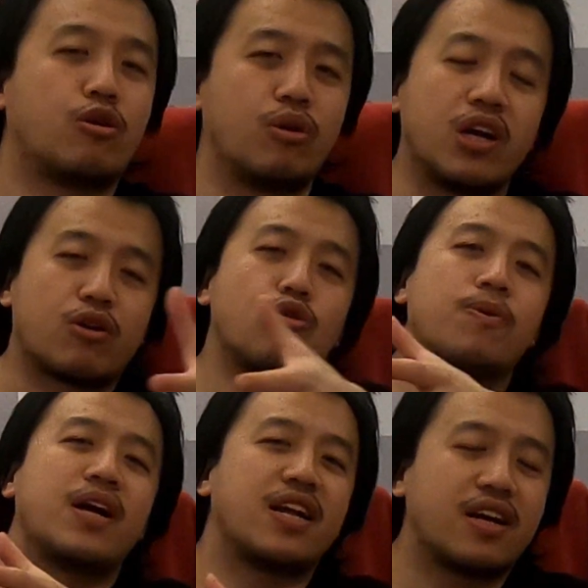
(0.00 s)
create a
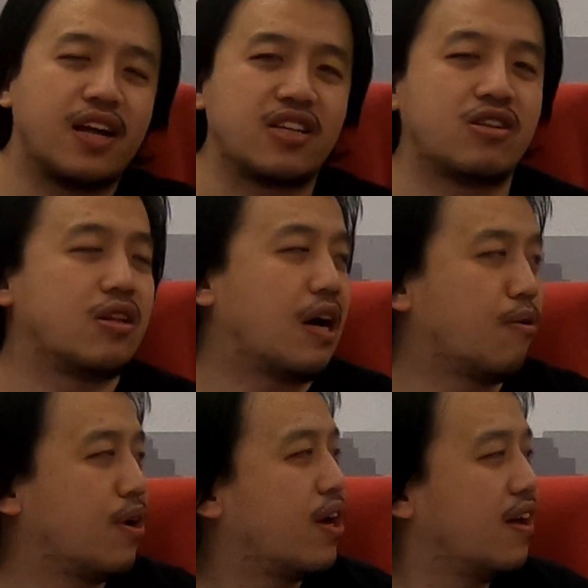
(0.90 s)
Kubernetes cluster
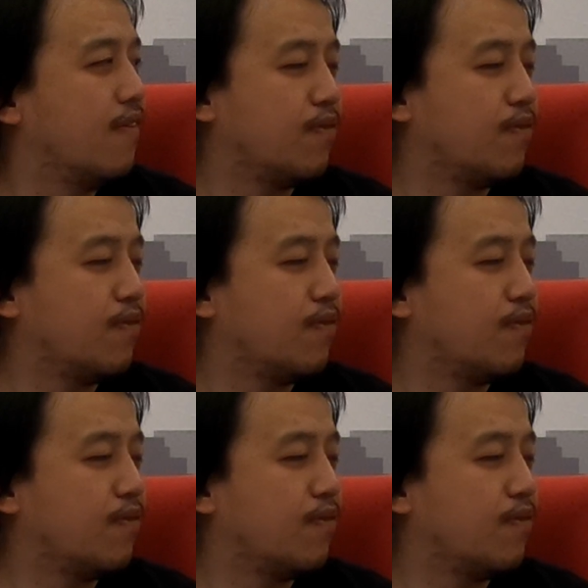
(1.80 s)
that way.